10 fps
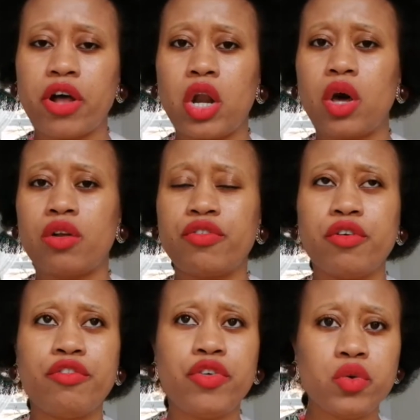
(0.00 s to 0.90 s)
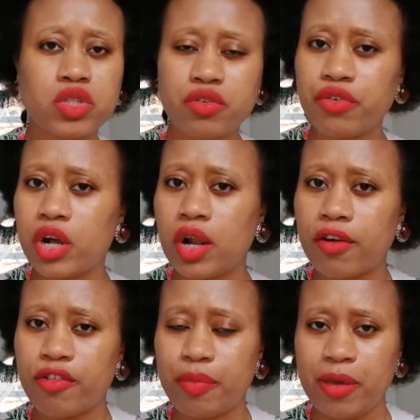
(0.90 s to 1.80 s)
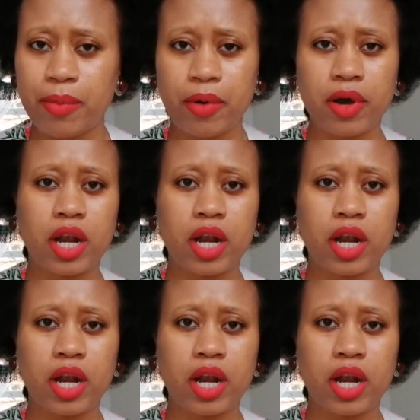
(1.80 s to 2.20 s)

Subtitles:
a lot of confusion for a lot of people.